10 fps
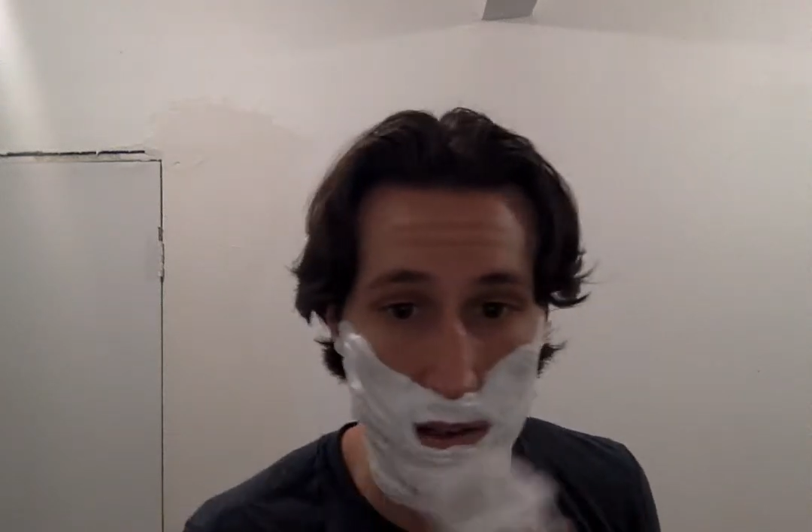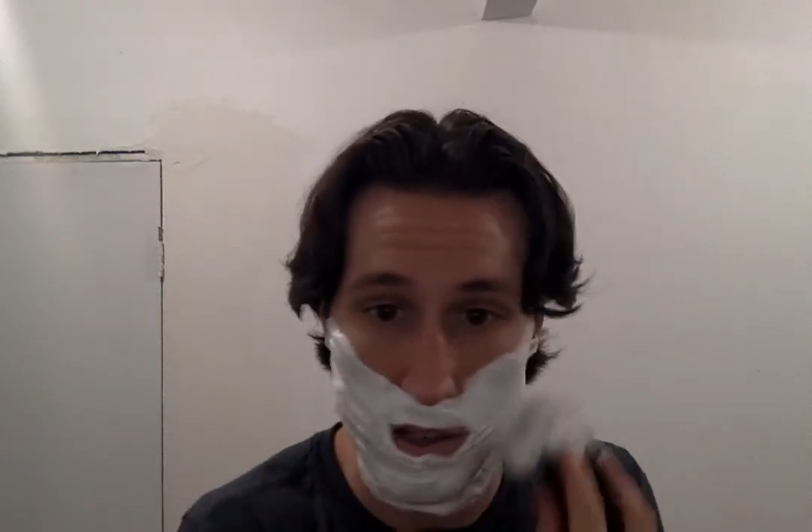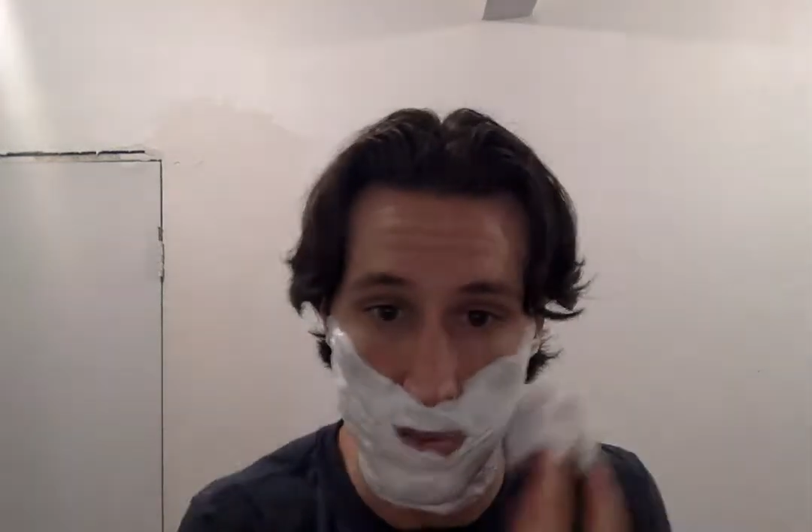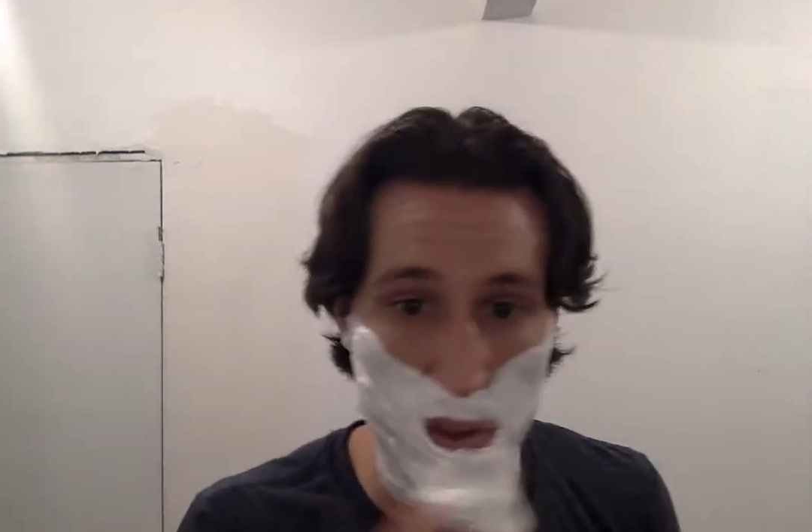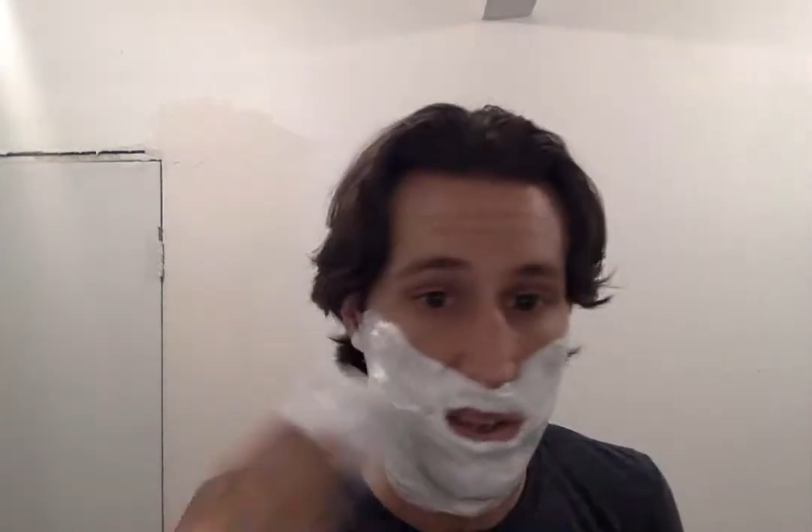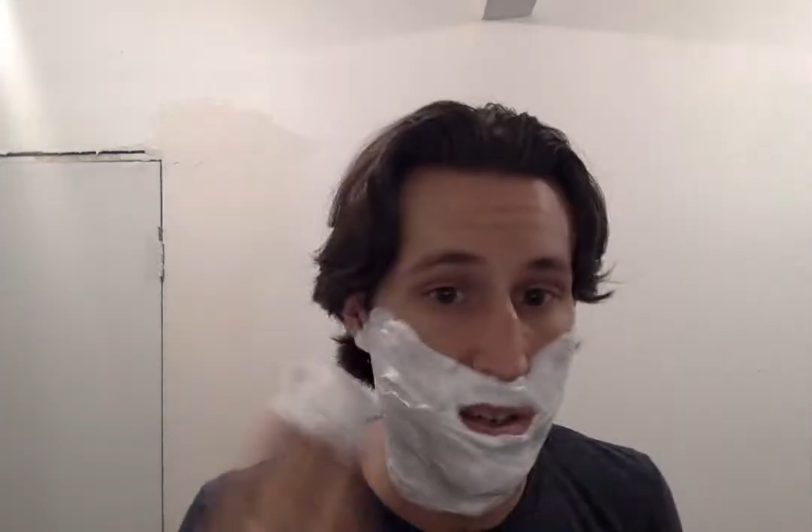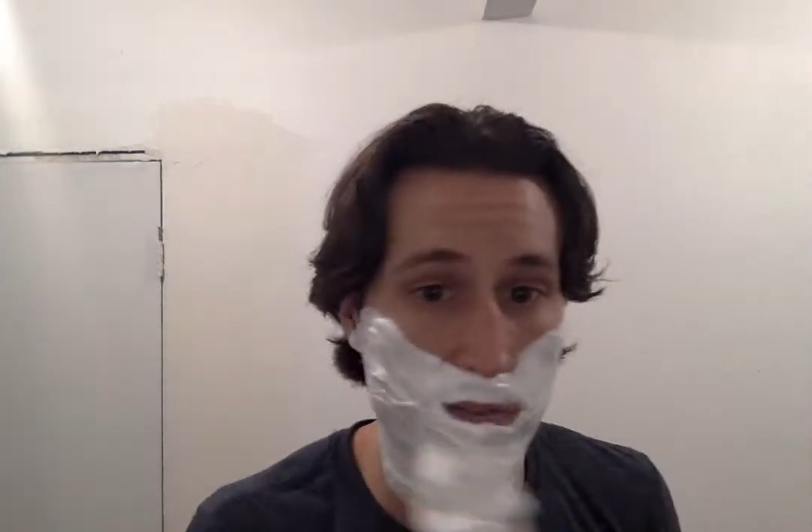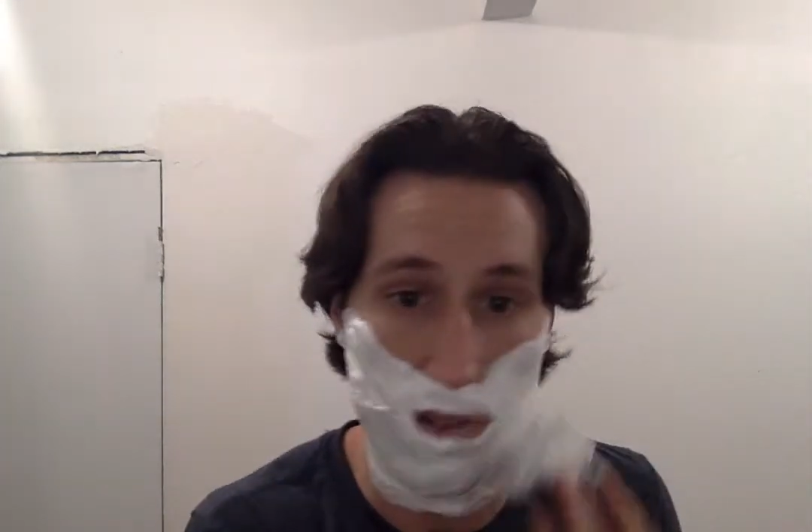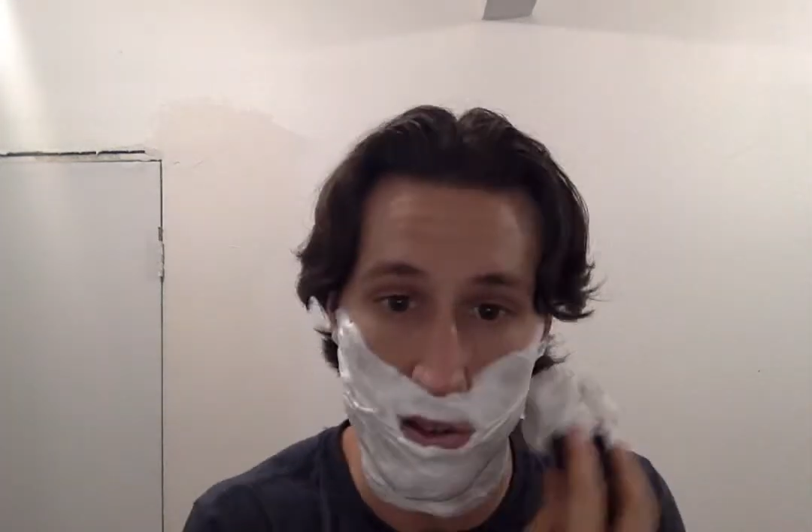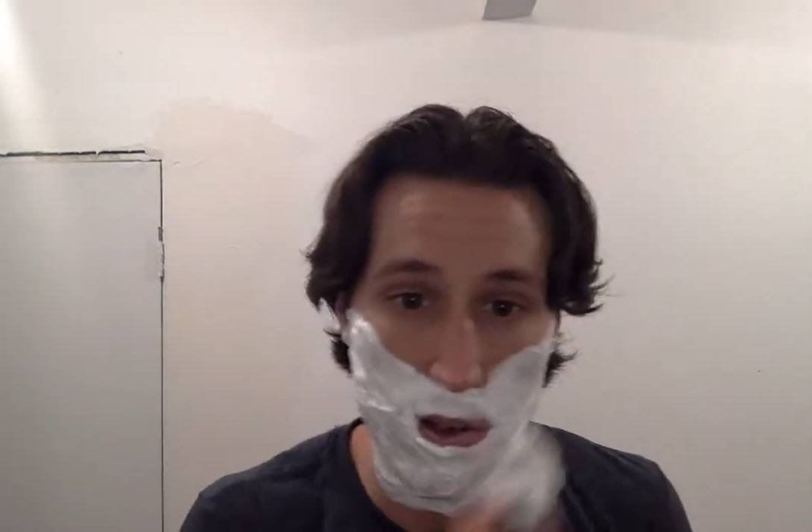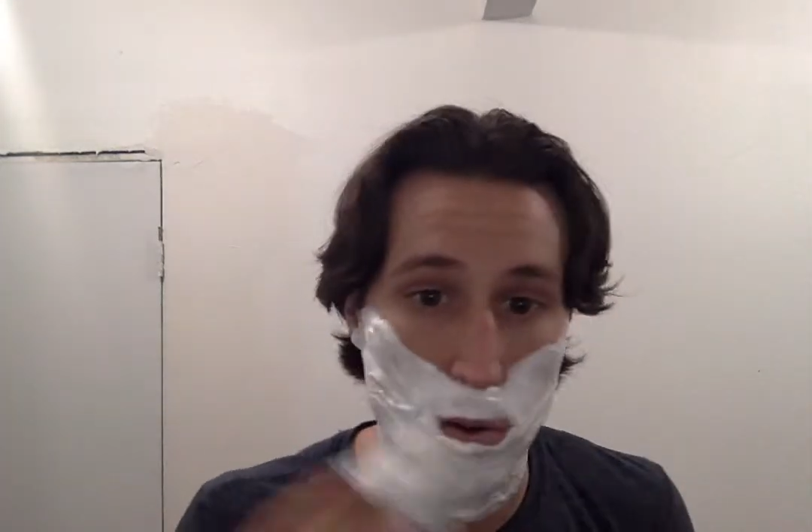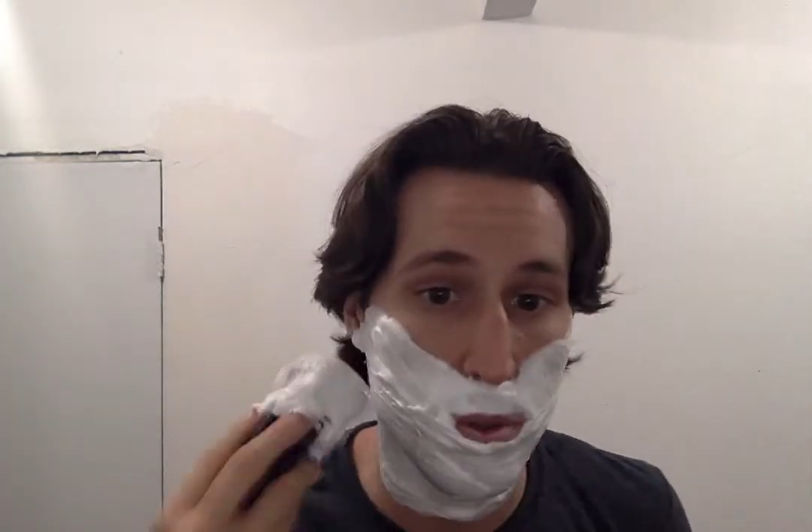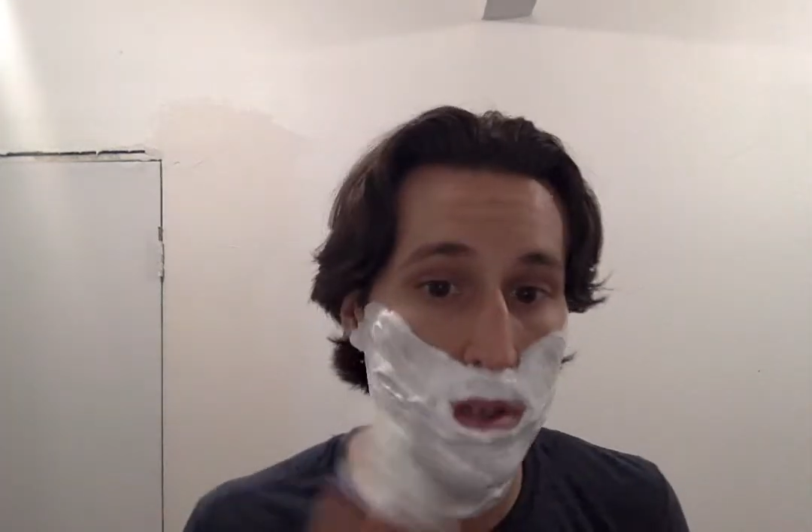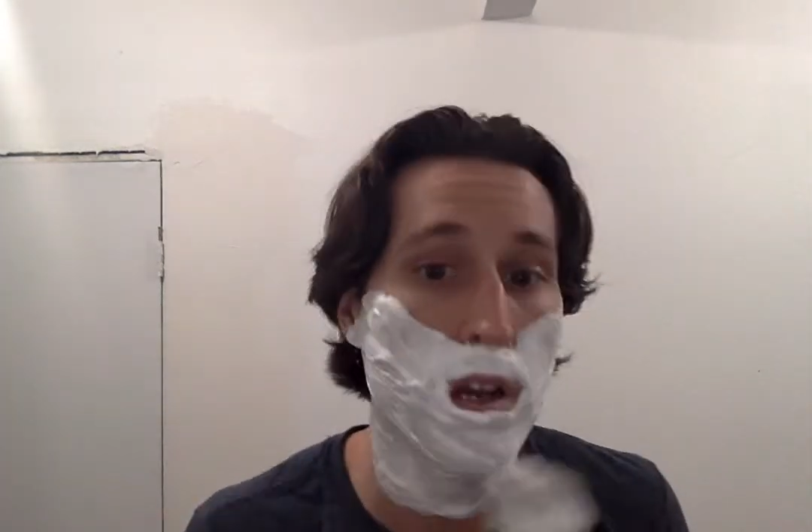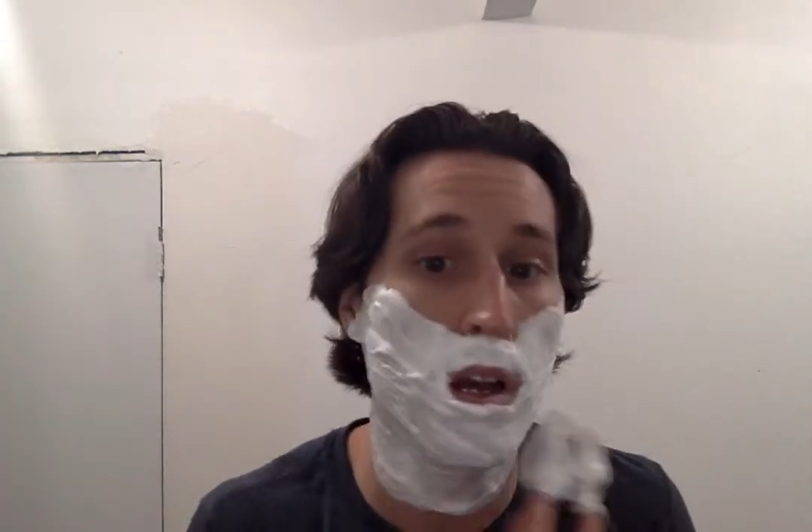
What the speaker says: in some of these different soaps.